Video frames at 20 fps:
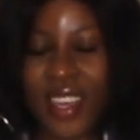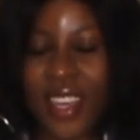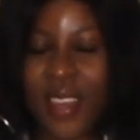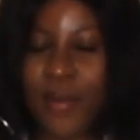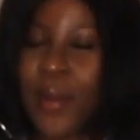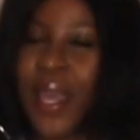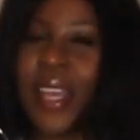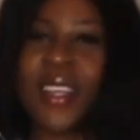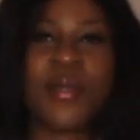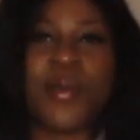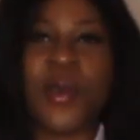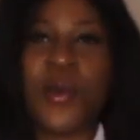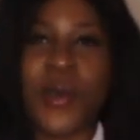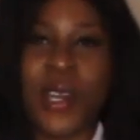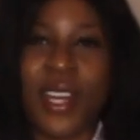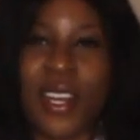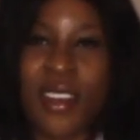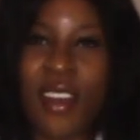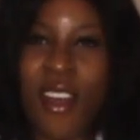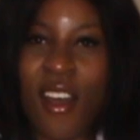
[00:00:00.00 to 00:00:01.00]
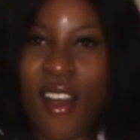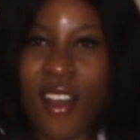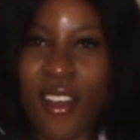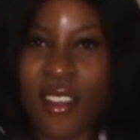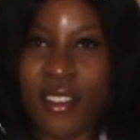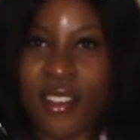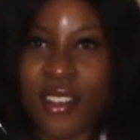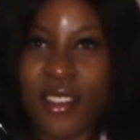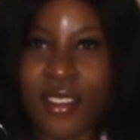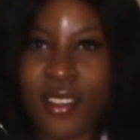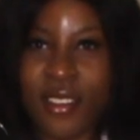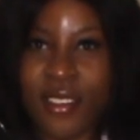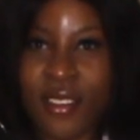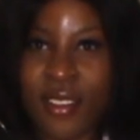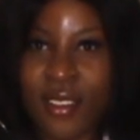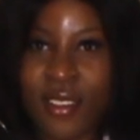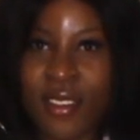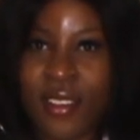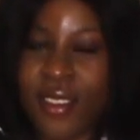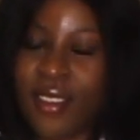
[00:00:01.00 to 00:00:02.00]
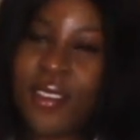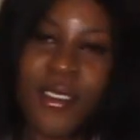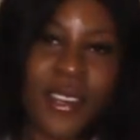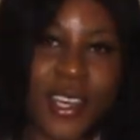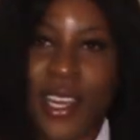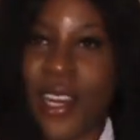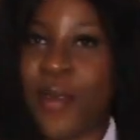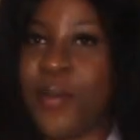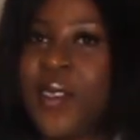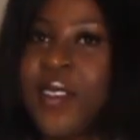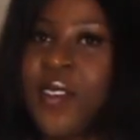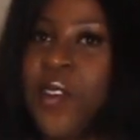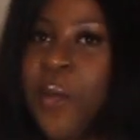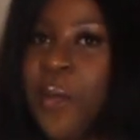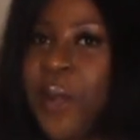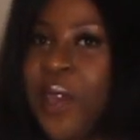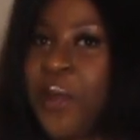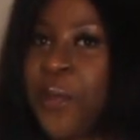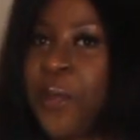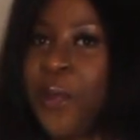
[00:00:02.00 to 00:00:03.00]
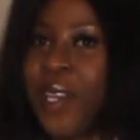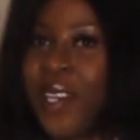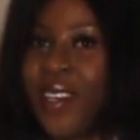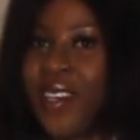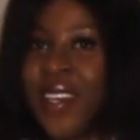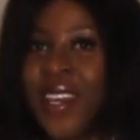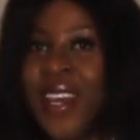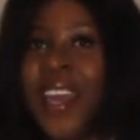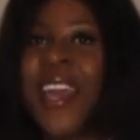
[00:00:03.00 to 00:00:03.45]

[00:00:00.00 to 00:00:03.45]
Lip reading: it makes me want to dance. Okay, let me stop being weird.